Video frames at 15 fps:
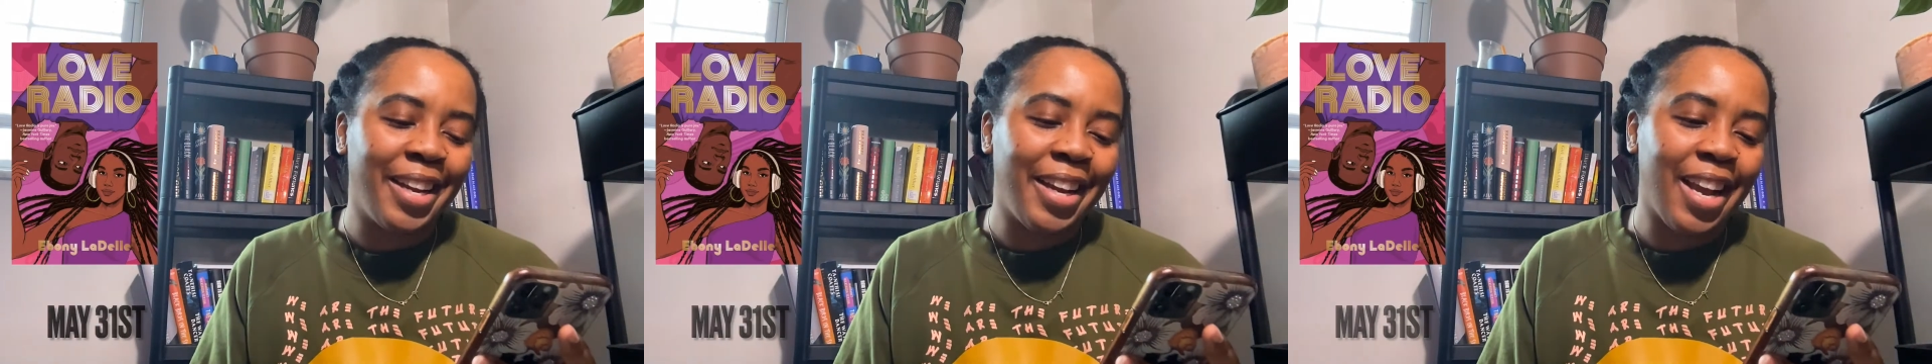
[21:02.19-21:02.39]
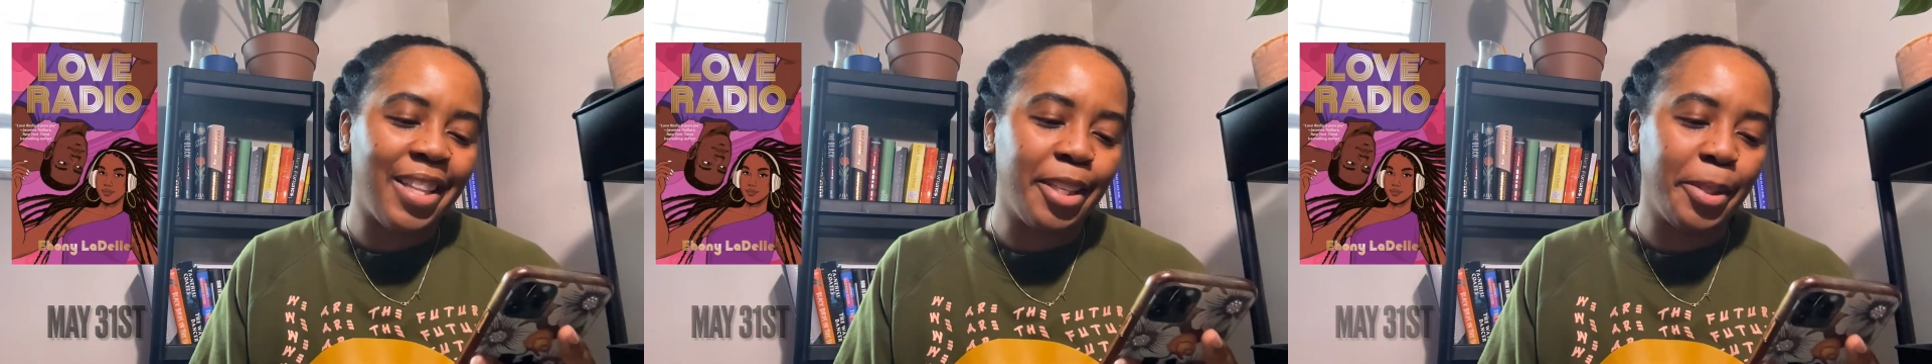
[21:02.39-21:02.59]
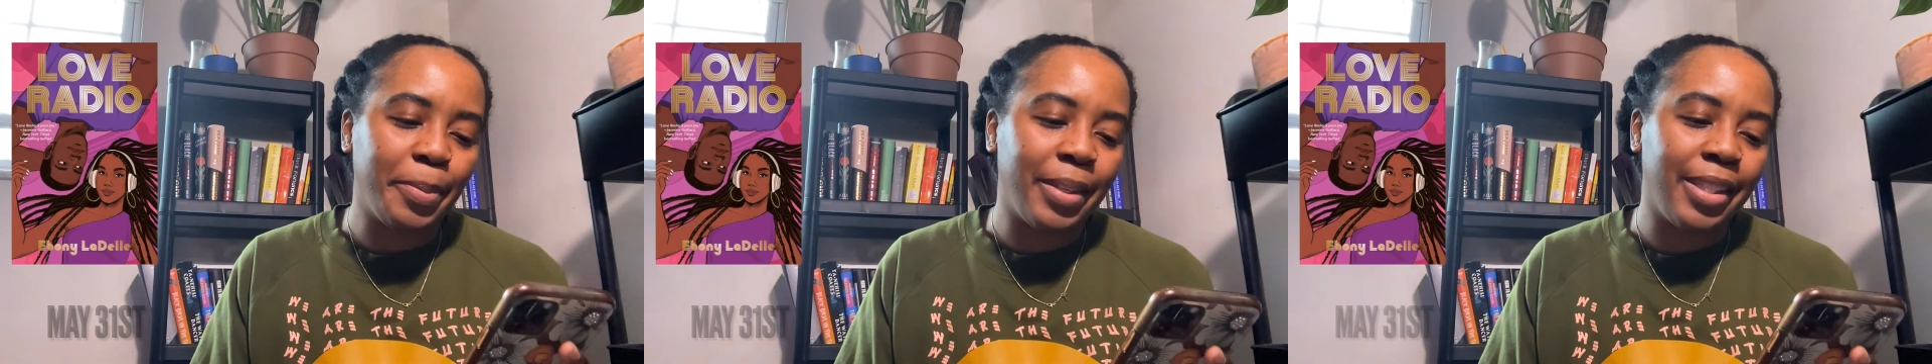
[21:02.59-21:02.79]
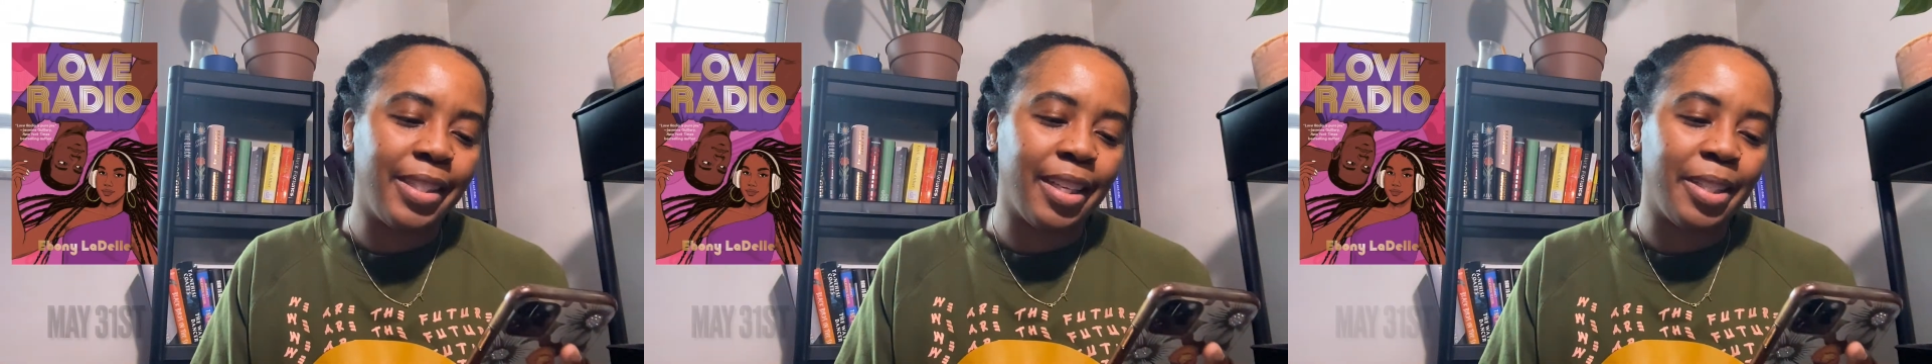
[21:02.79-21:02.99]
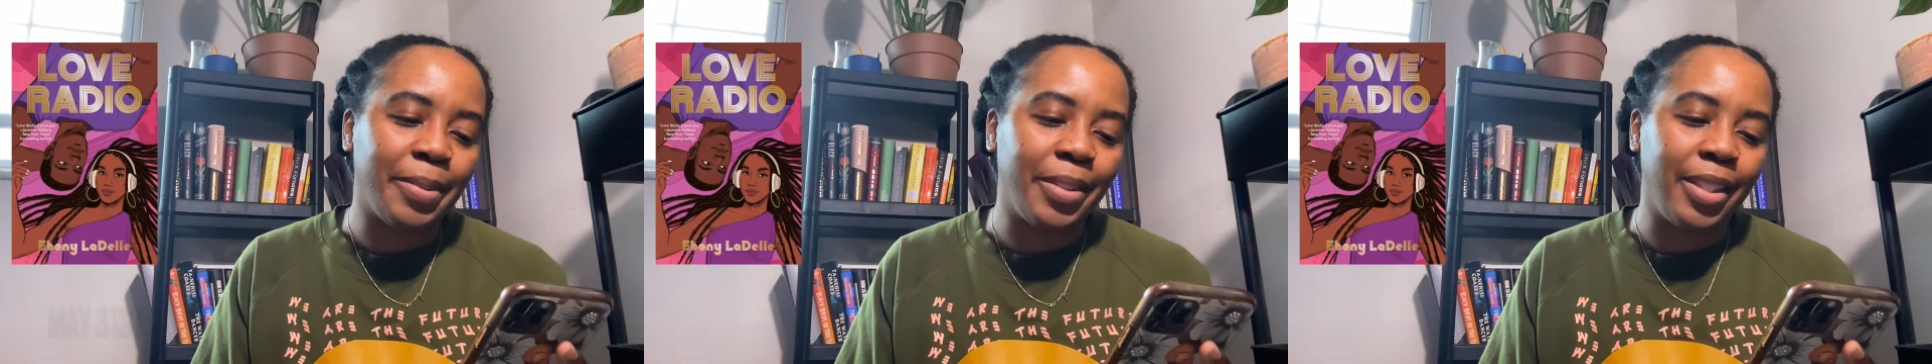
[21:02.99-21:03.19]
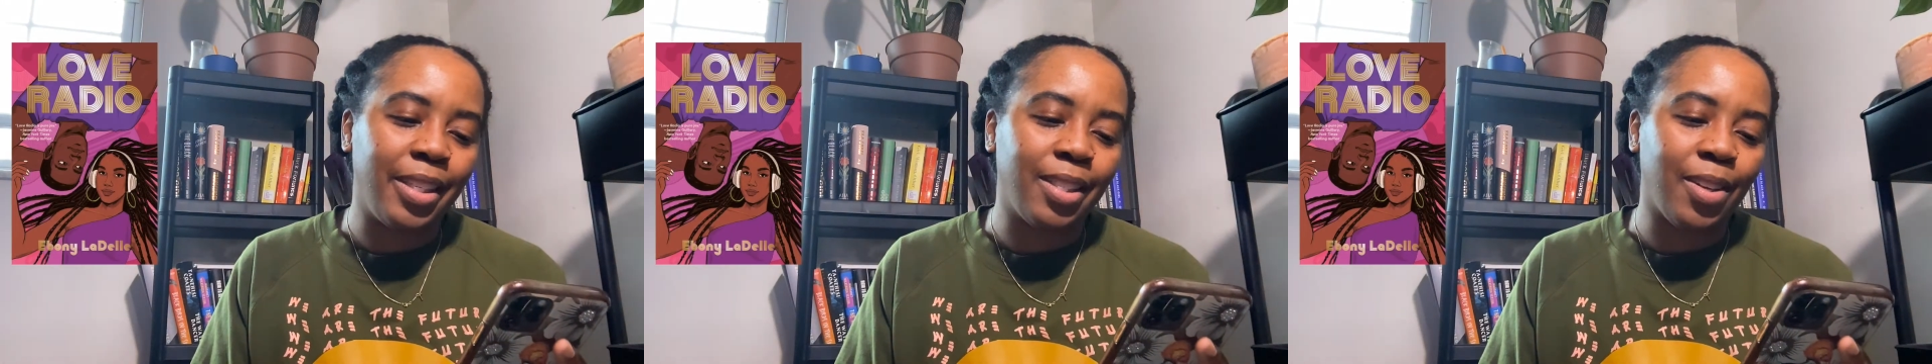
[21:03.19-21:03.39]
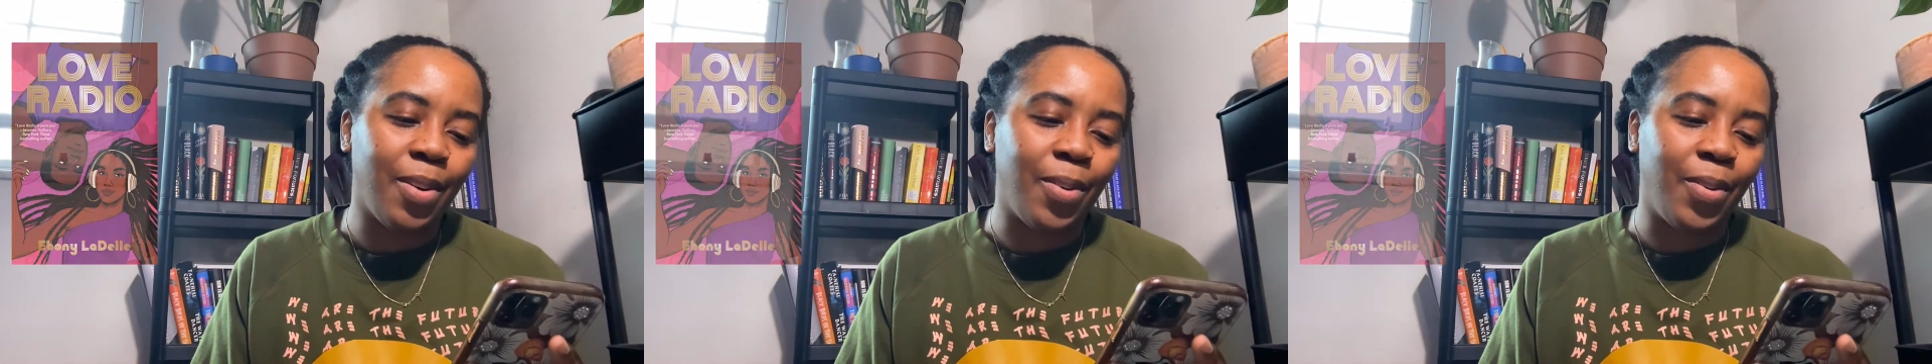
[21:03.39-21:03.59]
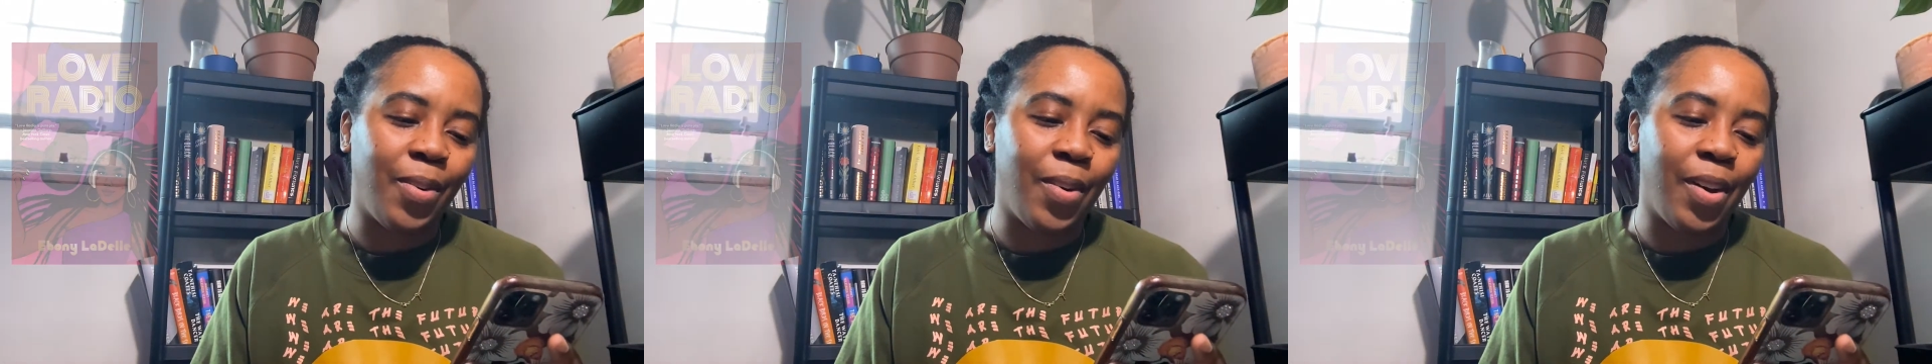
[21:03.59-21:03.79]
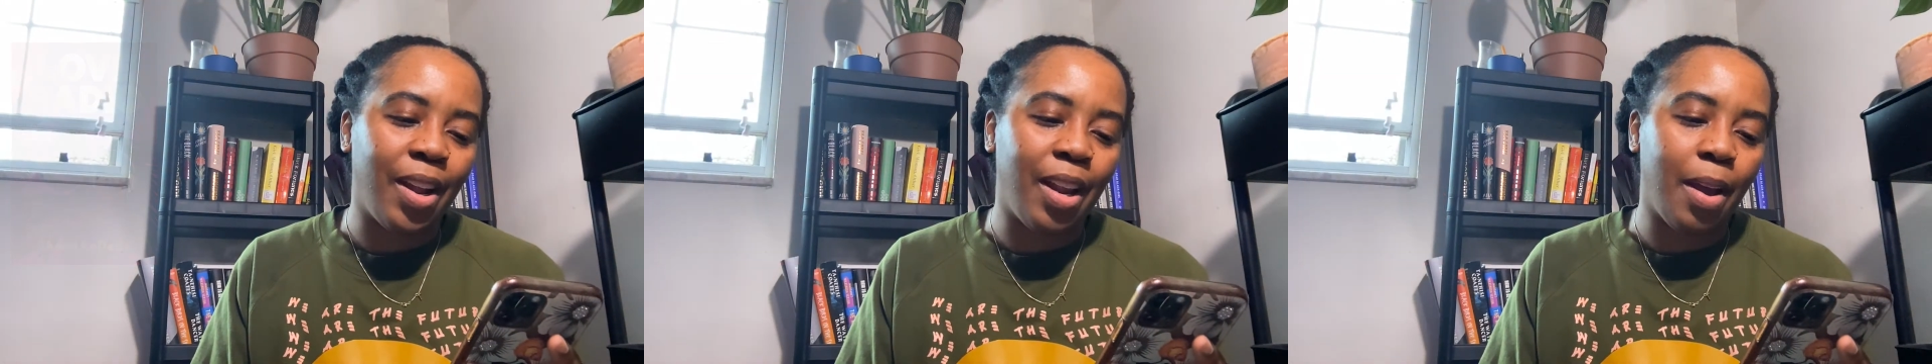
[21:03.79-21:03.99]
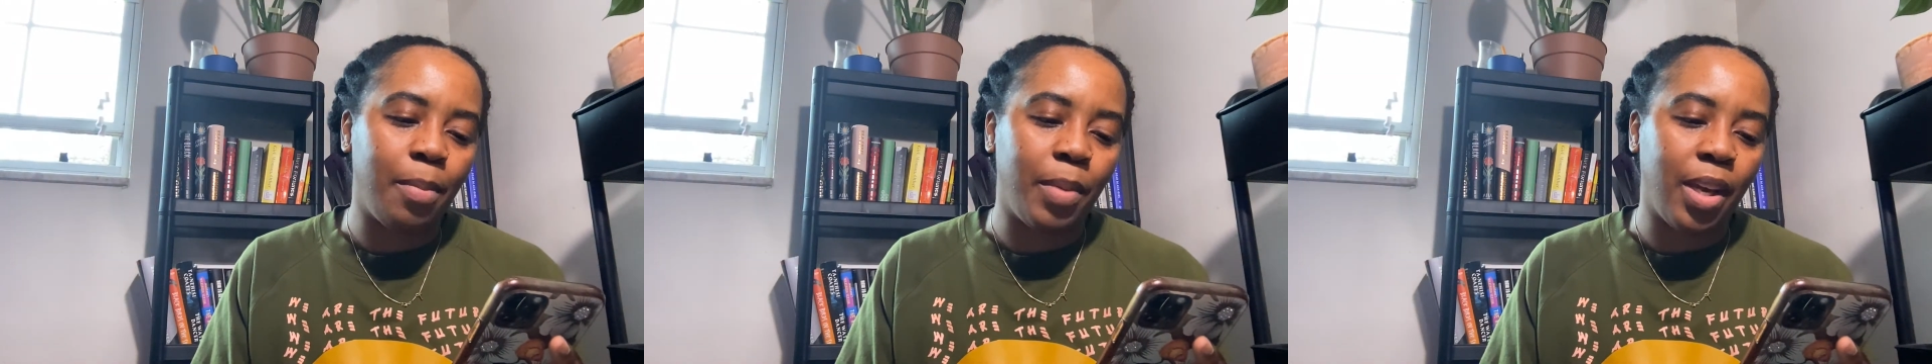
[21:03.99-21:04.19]
and this one is set to release on
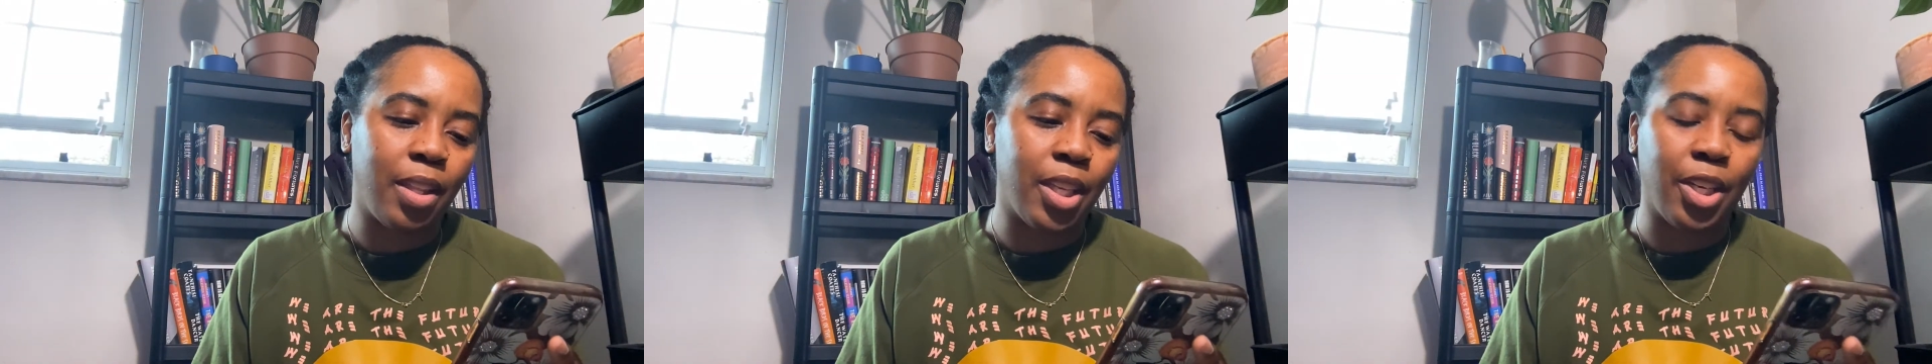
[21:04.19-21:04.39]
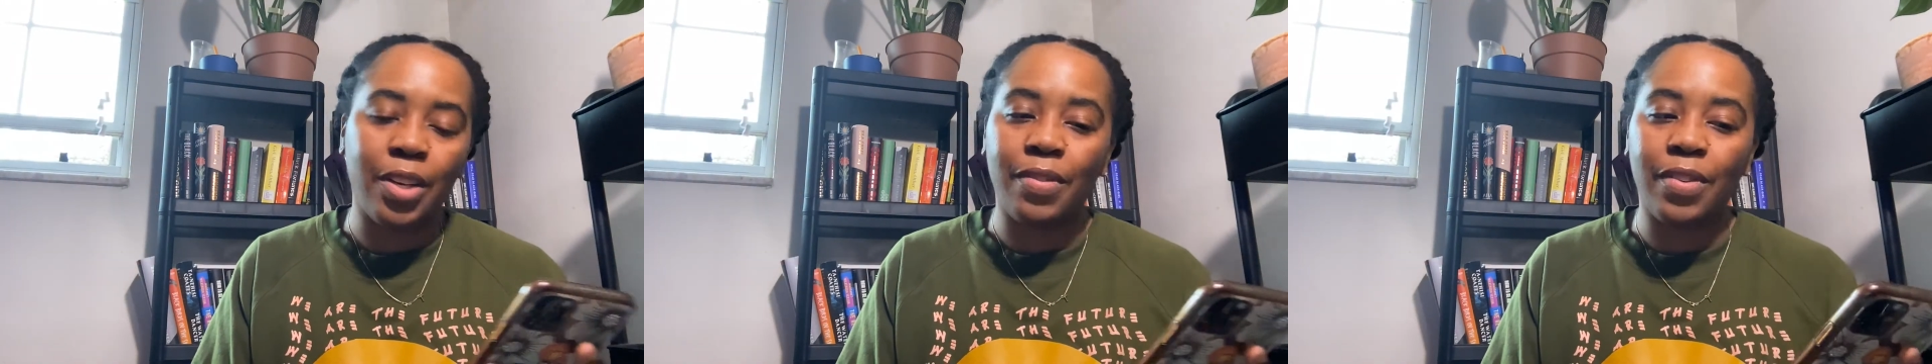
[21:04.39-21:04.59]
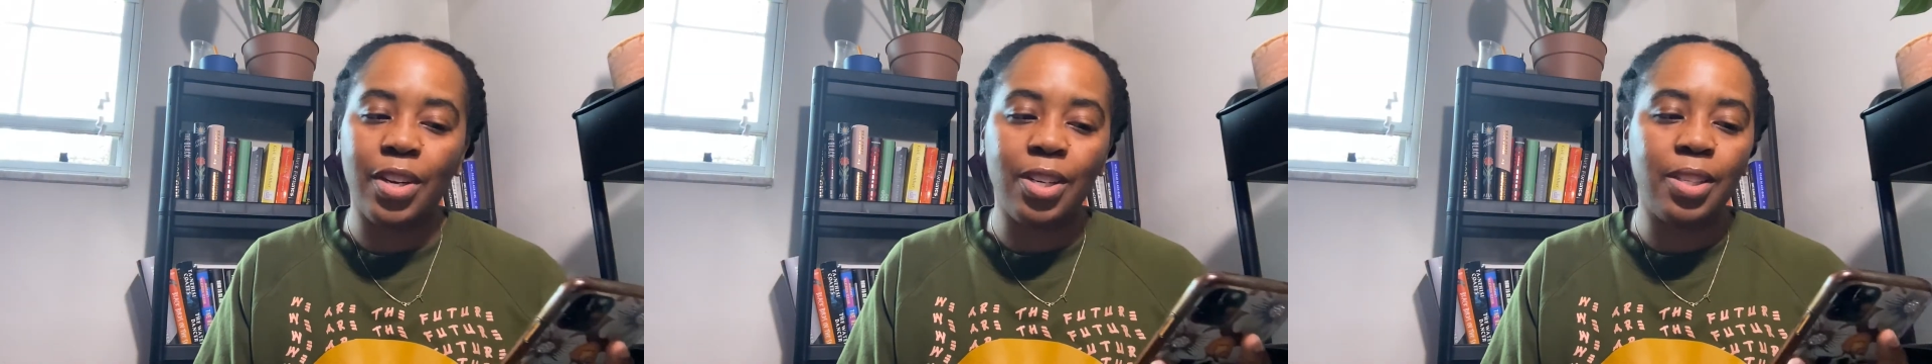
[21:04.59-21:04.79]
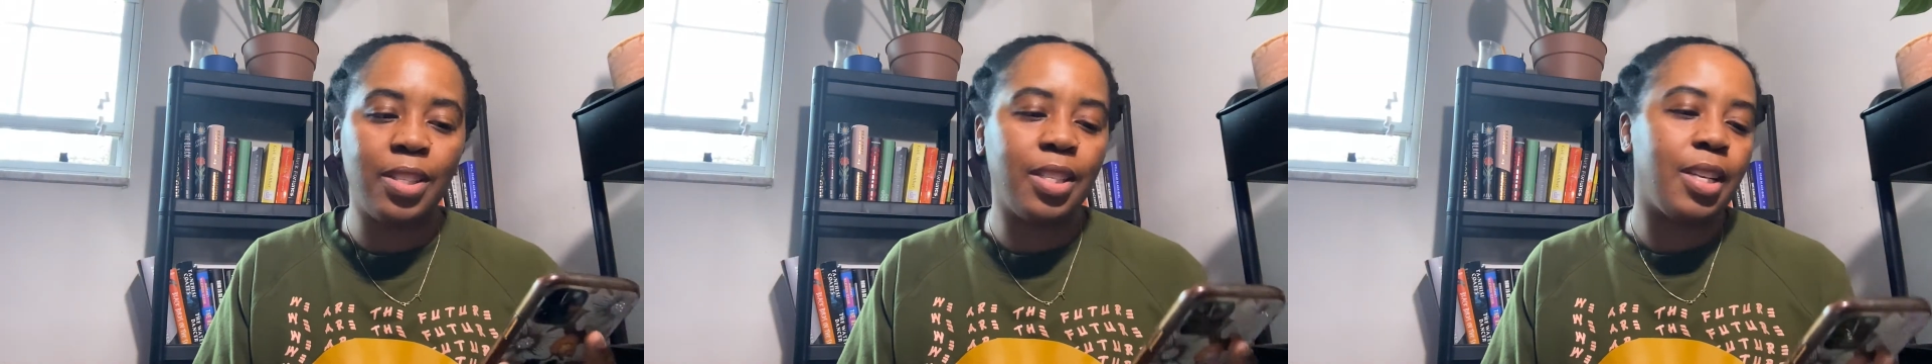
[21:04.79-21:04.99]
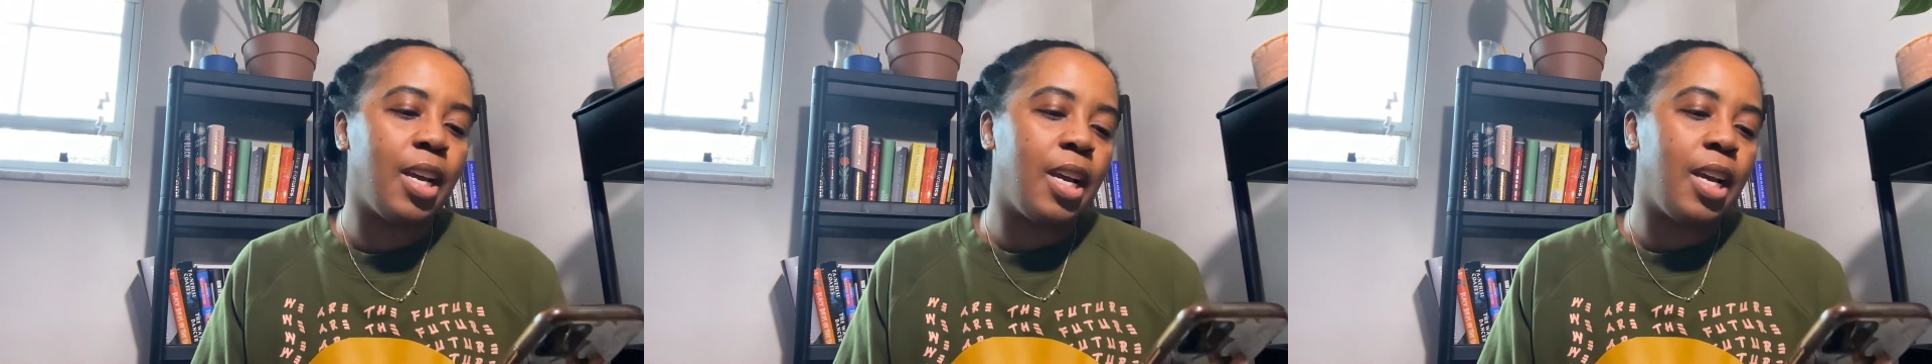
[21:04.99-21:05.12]
May 31st.